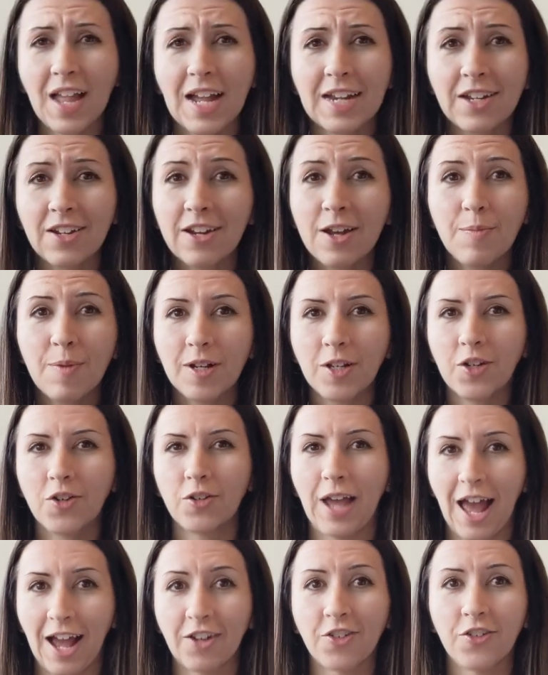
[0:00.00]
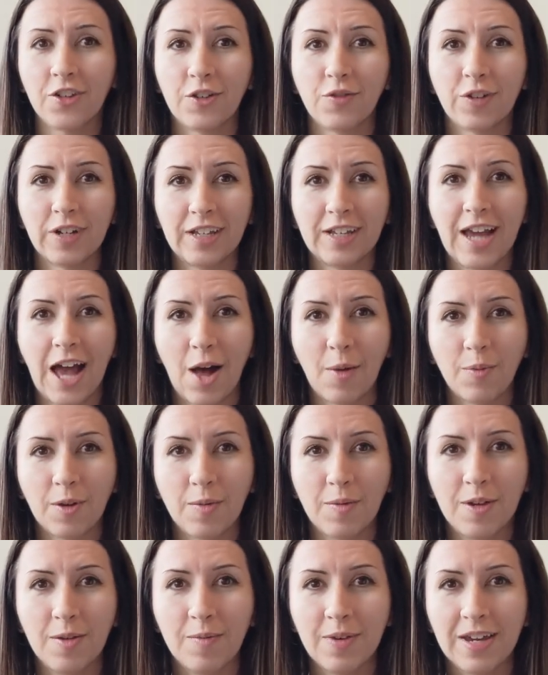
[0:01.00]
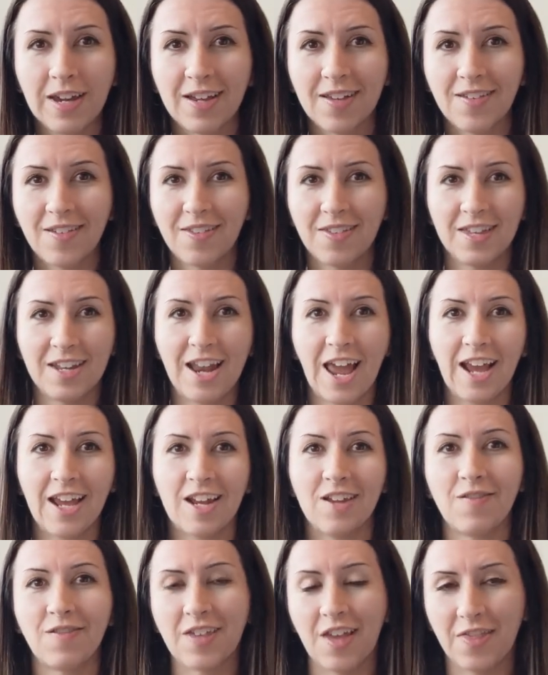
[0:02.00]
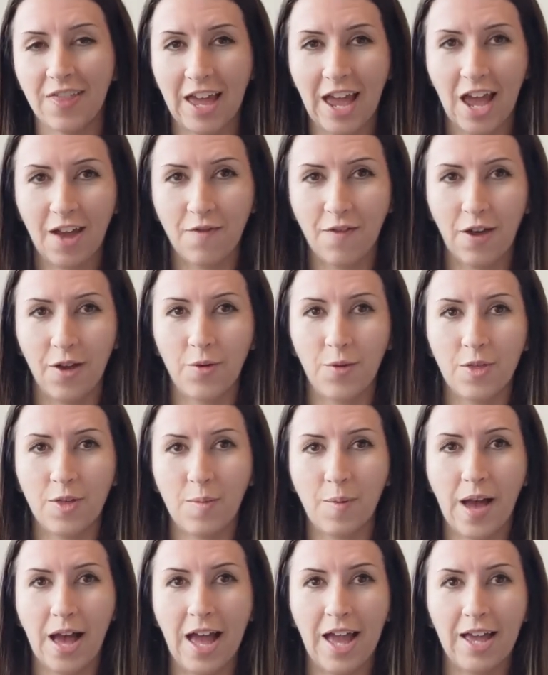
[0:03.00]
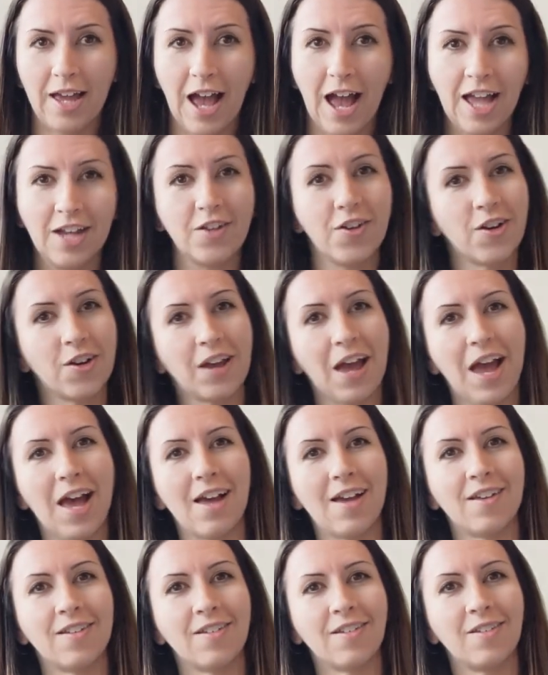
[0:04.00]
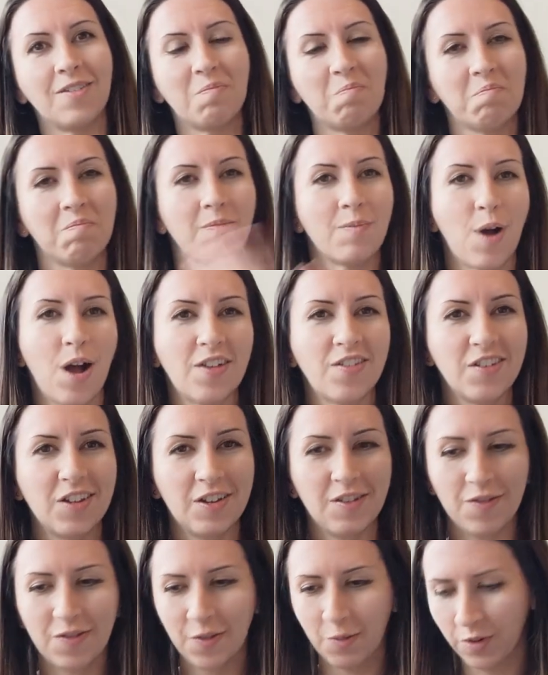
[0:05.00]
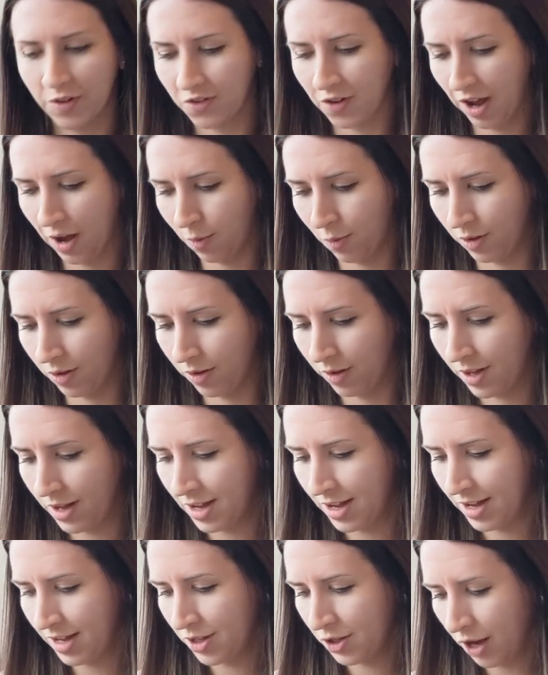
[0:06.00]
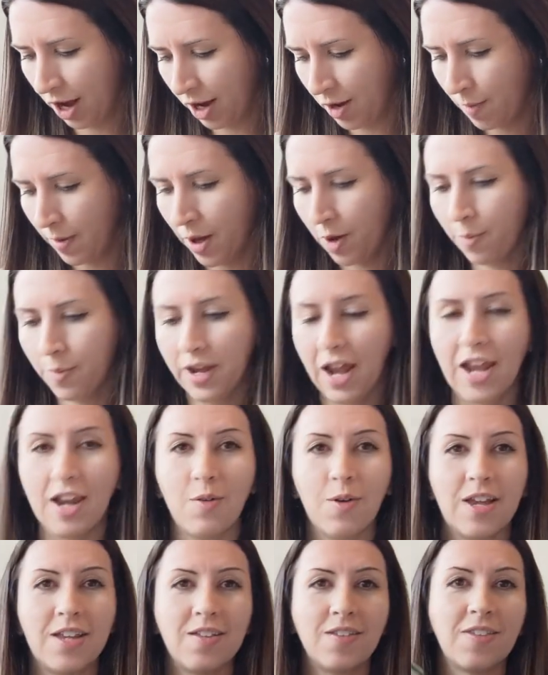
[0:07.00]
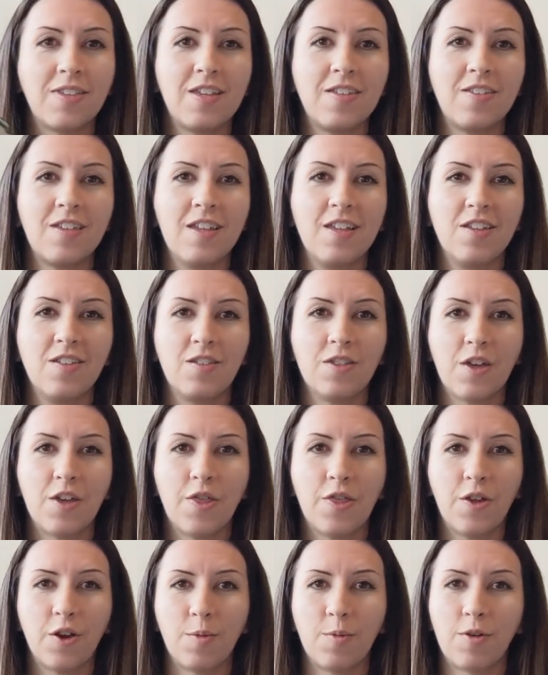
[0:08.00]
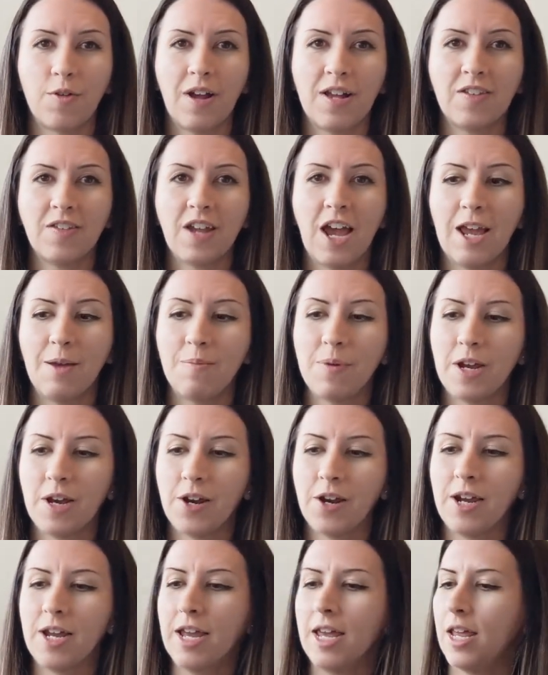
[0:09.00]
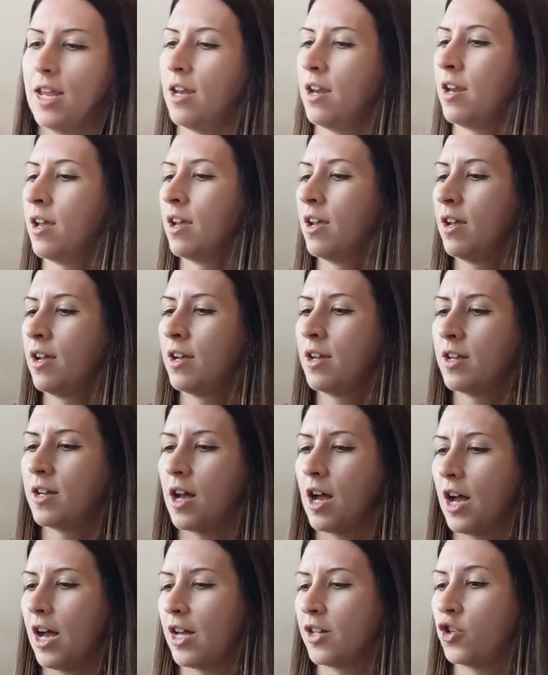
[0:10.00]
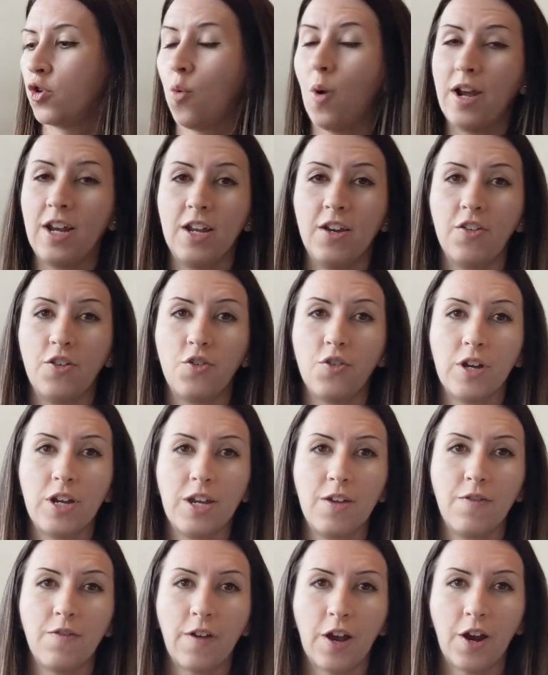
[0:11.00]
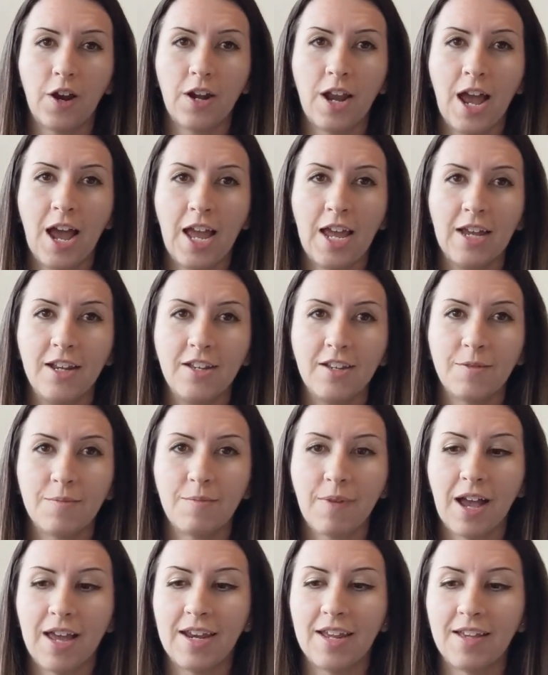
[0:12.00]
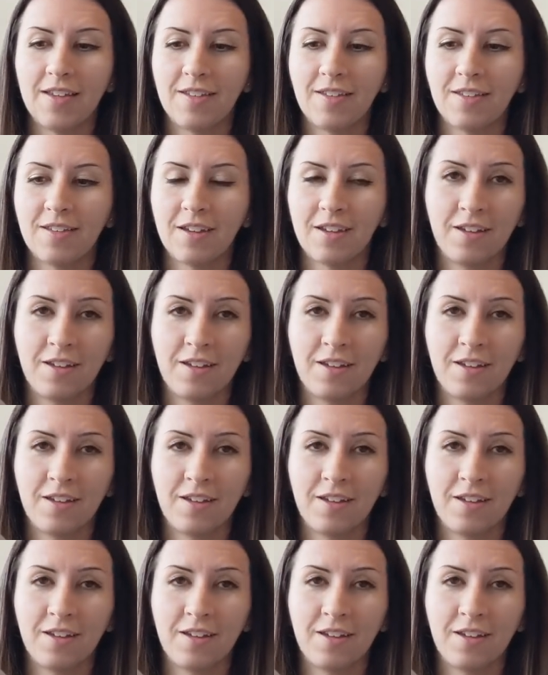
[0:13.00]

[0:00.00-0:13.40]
ended up actually really helping me because the negatives that they had found with the bag I took as positives, which I will talk about. But anyways, this is the Thermarest Hyperion uh, 20 degree Fahrenheit minus